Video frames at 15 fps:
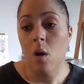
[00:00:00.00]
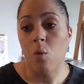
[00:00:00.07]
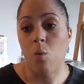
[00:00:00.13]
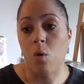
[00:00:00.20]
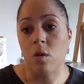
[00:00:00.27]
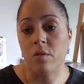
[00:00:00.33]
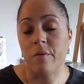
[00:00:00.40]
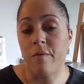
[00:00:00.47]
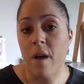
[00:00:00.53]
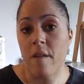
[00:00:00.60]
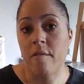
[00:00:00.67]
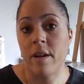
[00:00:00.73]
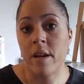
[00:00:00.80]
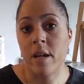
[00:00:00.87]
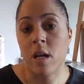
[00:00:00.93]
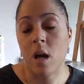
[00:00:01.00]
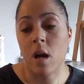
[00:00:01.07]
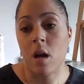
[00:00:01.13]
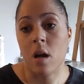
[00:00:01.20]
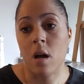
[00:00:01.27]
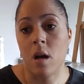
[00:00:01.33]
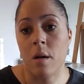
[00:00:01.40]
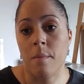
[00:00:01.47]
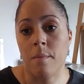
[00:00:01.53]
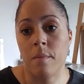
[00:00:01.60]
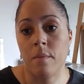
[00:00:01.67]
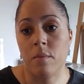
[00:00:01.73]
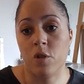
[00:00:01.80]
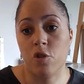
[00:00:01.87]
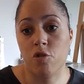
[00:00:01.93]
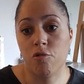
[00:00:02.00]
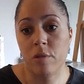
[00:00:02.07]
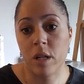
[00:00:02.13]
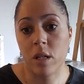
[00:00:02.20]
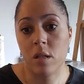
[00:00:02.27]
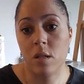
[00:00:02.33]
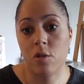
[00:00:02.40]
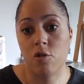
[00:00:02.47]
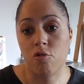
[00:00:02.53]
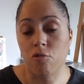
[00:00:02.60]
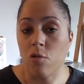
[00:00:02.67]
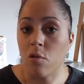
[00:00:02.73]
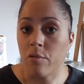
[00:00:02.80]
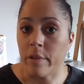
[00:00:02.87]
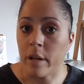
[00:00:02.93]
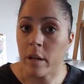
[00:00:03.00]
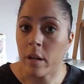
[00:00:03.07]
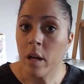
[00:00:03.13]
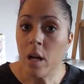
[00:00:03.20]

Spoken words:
was very strict drawing.